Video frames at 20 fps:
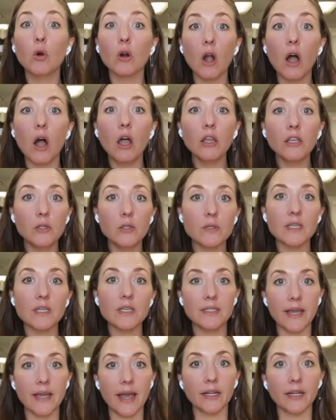all
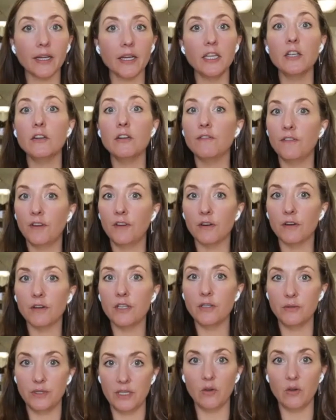using data in very
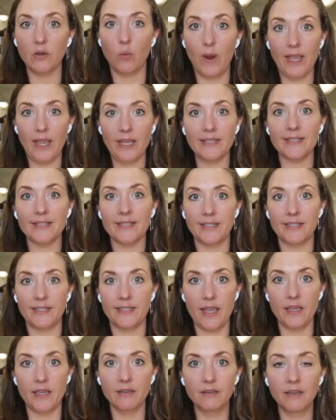unique ways
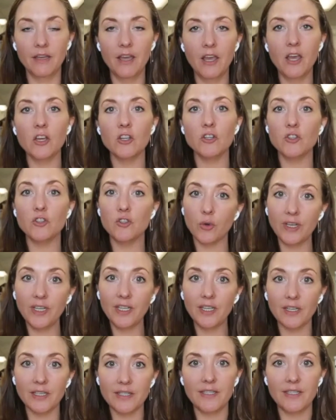today.
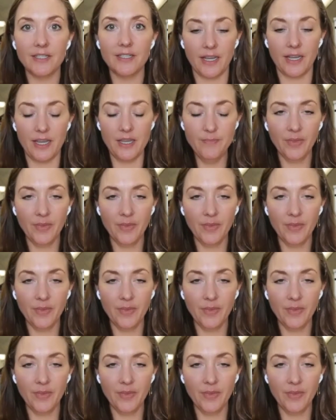Joining us today